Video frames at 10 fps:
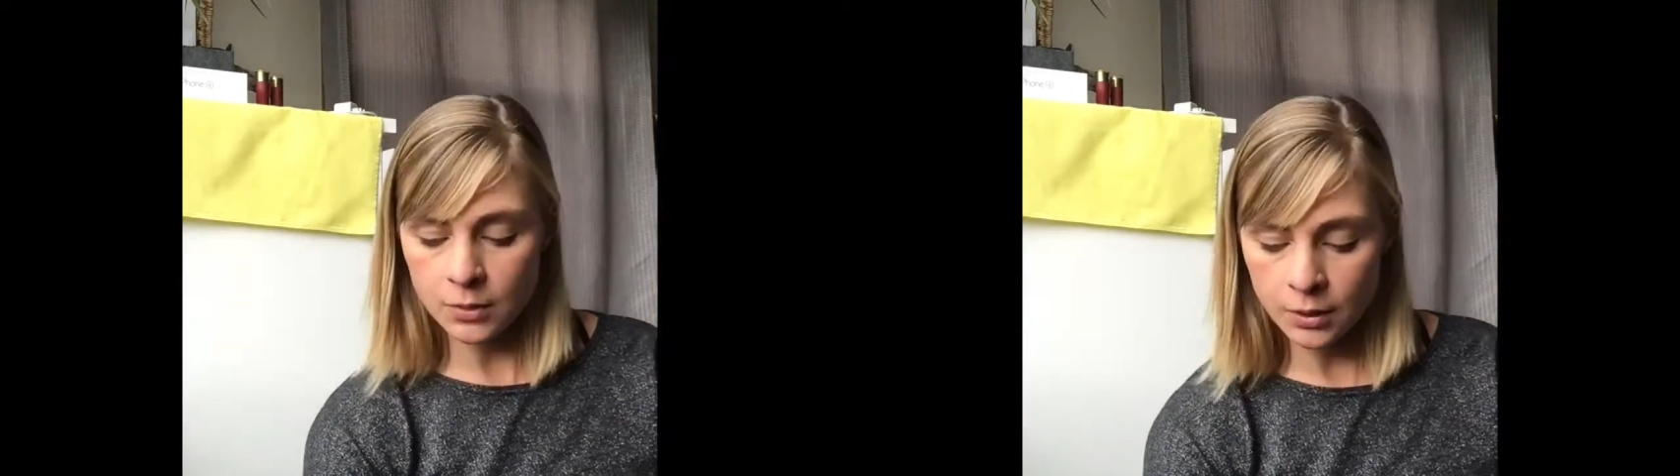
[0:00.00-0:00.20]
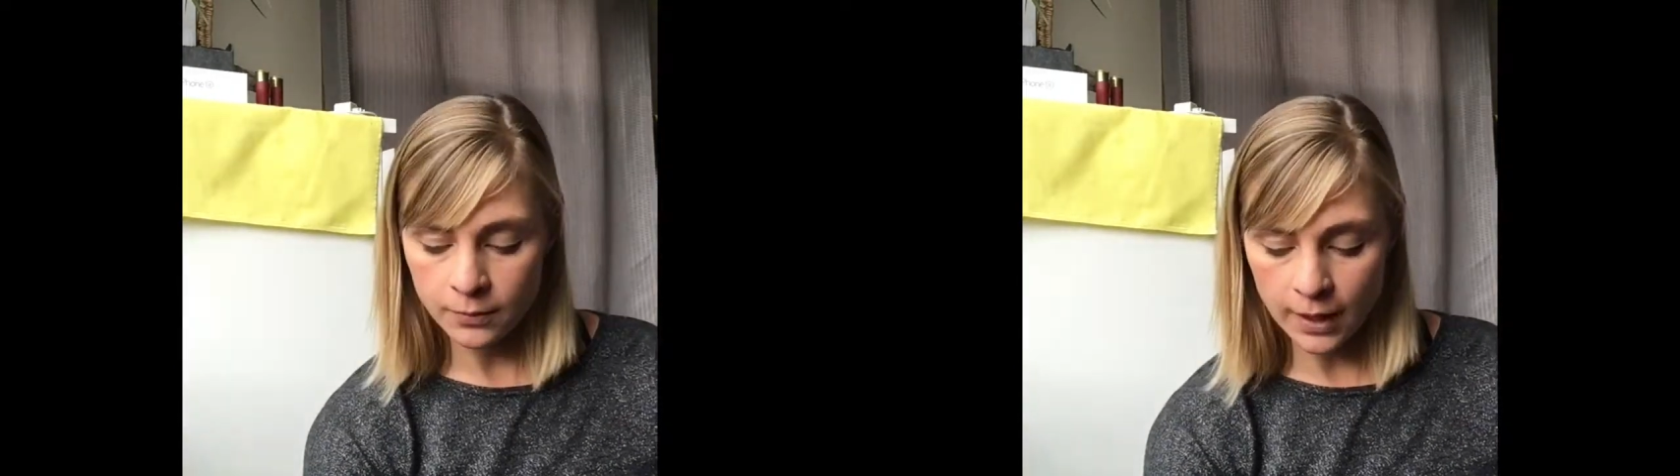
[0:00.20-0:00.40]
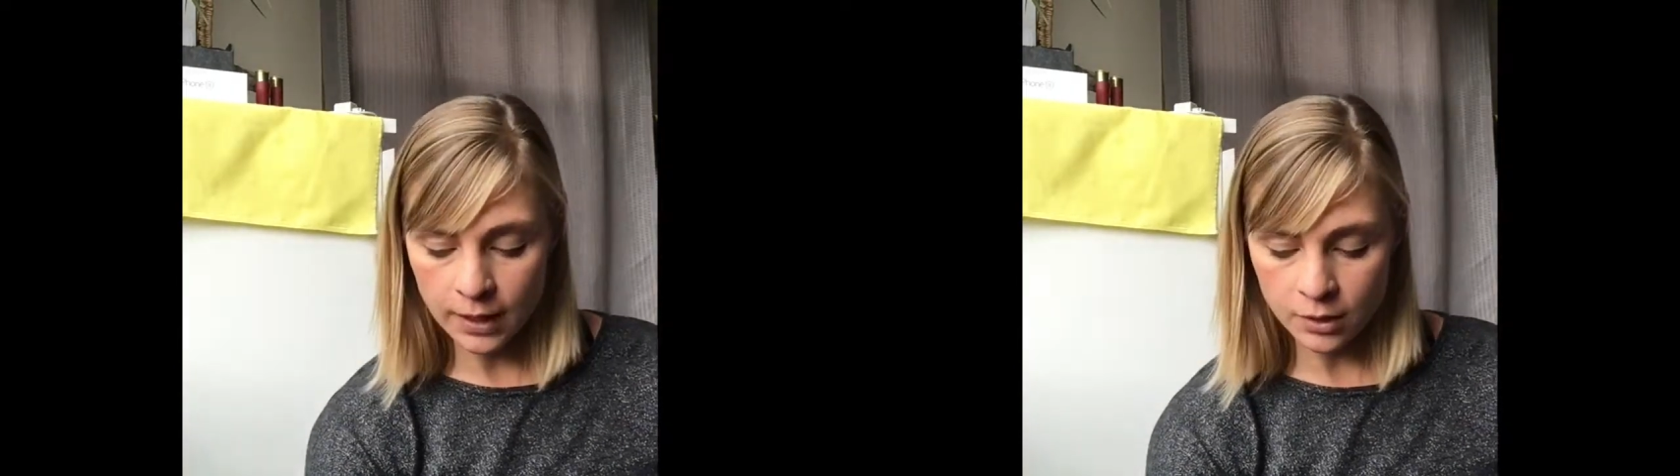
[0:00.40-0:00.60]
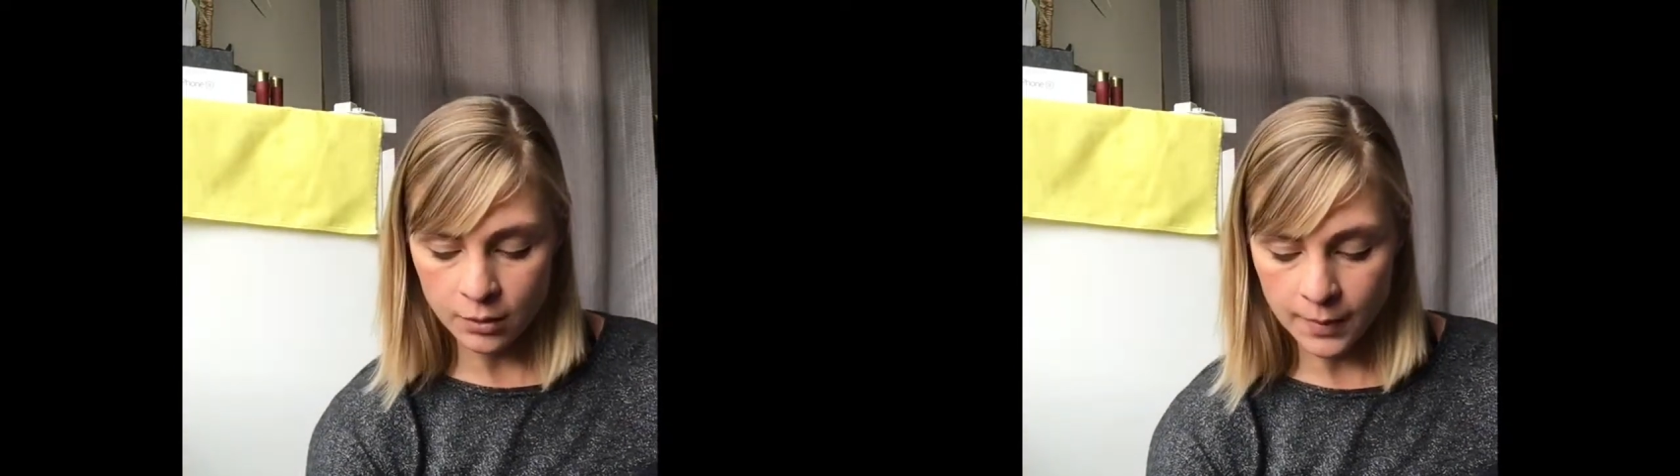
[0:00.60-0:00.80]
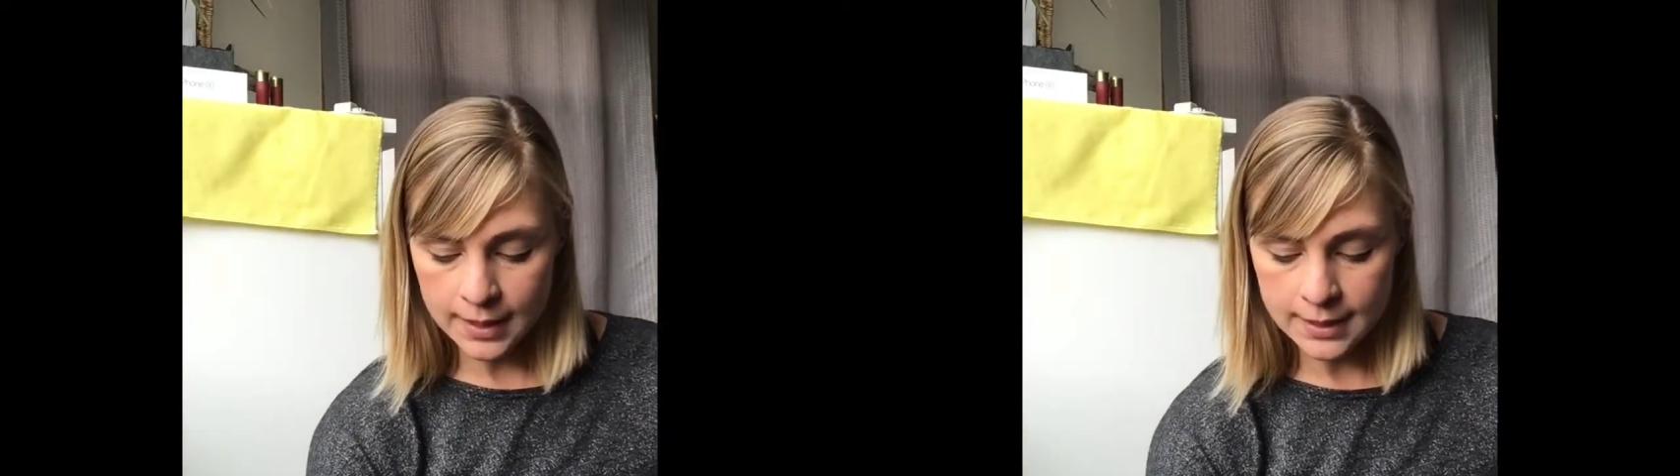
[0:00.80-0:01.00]
on a
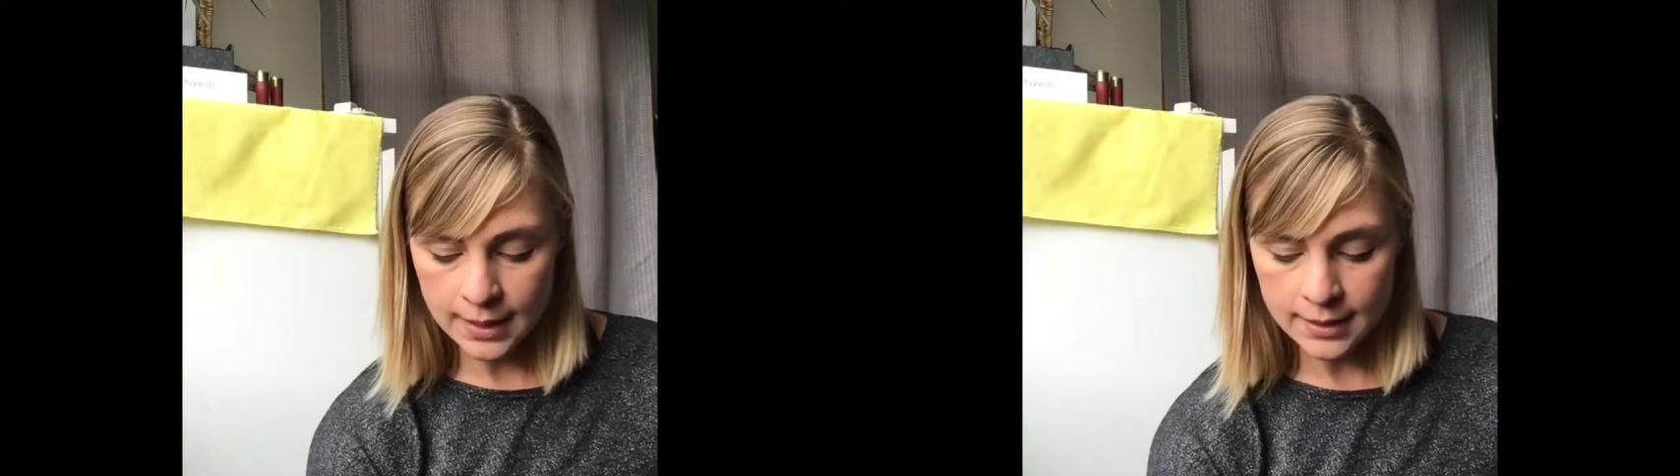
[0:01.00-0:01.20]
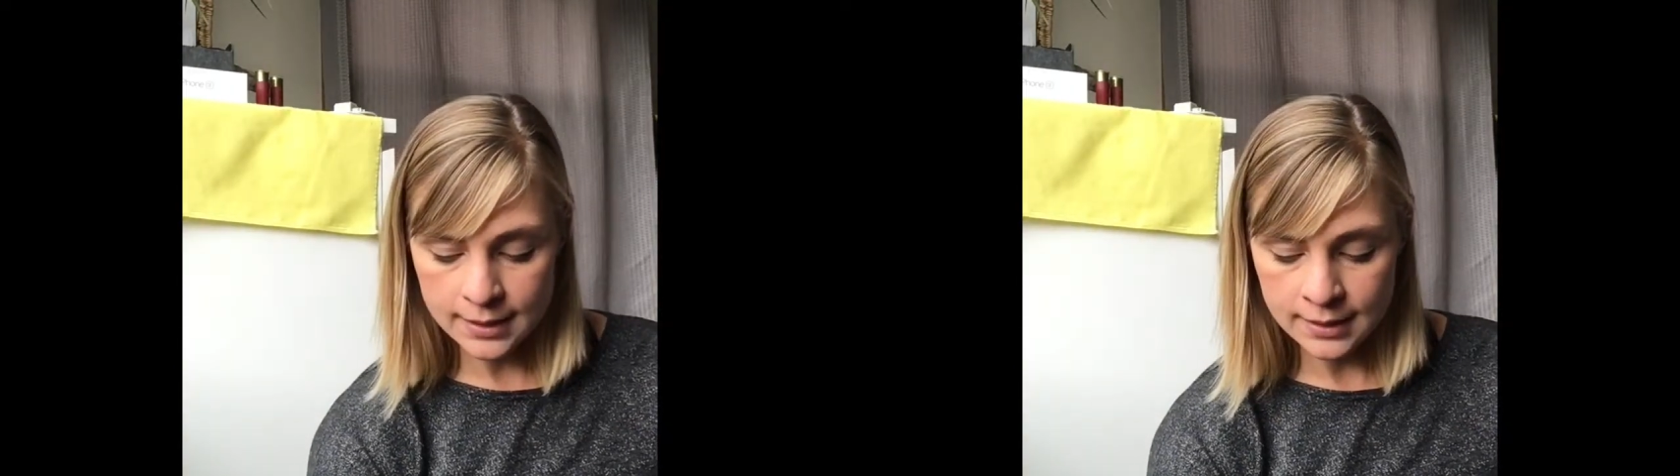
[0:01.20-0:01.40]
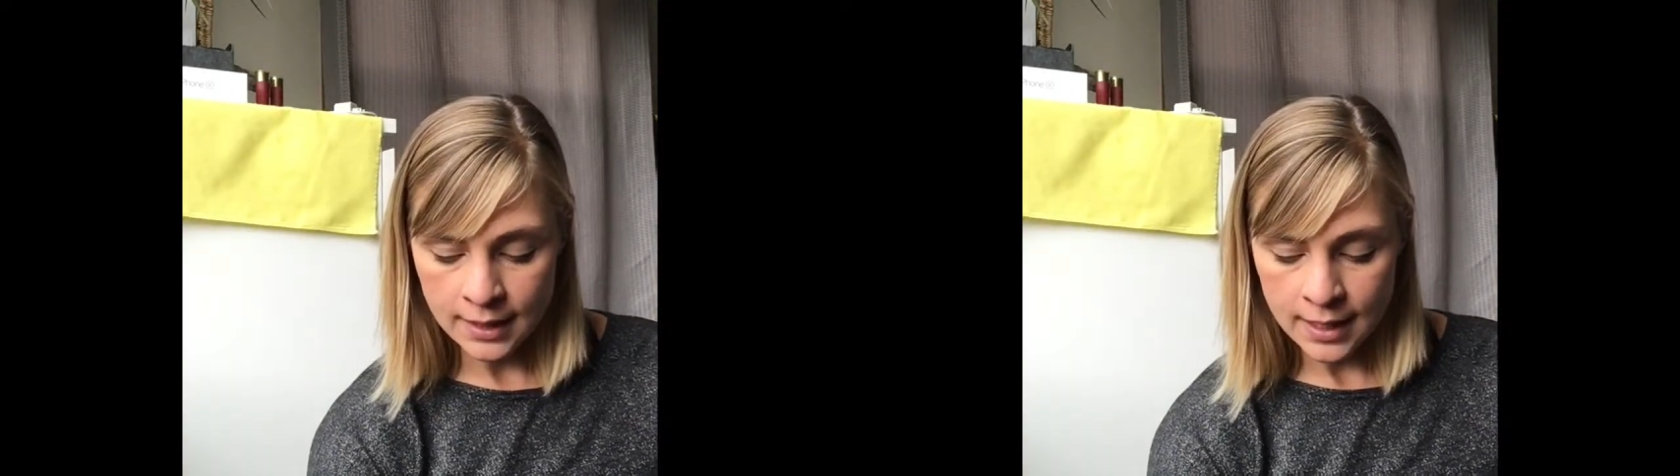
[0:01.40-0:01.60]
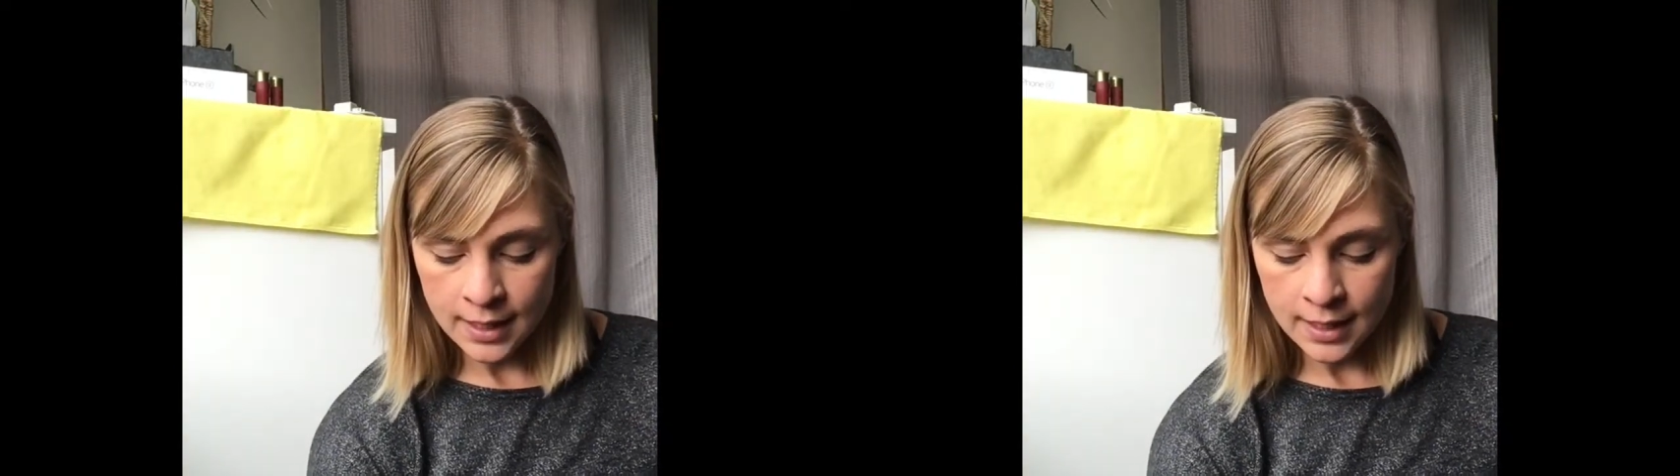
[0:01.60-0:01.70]
regular basis.